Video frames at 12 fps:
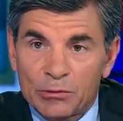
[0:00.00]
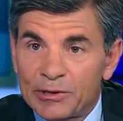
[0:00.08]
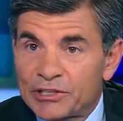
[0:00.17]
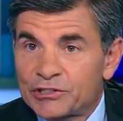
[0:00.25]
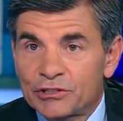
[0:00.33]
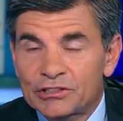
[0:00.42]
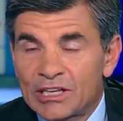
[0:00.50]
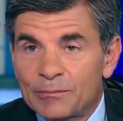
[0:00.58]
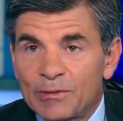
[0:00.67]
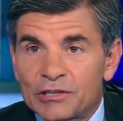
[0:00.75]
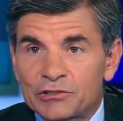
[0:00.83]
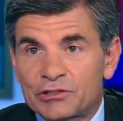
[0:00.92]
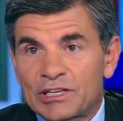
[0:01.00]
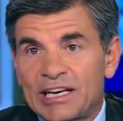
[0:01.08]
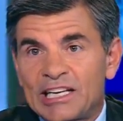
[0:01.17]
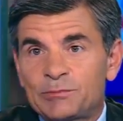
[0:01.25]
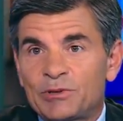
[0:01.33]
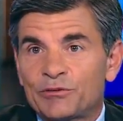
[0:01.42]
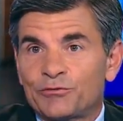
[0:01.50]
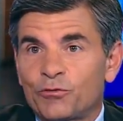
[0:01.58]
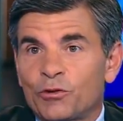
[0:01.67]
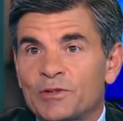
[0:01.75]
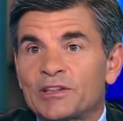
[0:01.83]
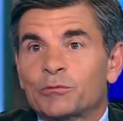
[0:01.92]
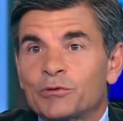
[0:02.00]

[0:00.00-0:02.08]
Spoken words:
We just heard Tom Bossert say he's been informed that there